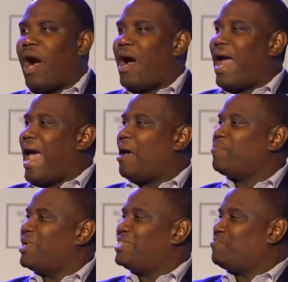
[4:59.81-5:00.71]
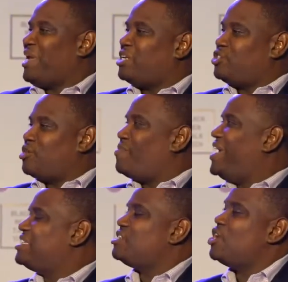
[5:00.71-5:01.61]
Our app is making sure the
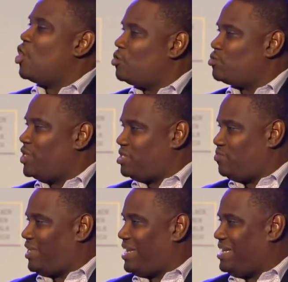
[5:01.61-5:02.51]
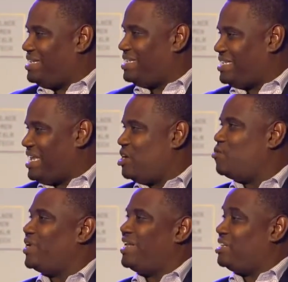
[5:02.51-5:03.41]
patient knows what's, what they need to see and
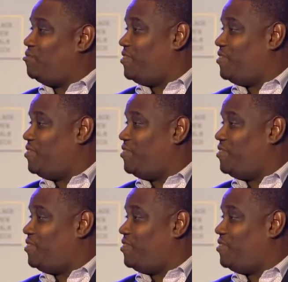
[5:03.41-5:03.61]
who they need to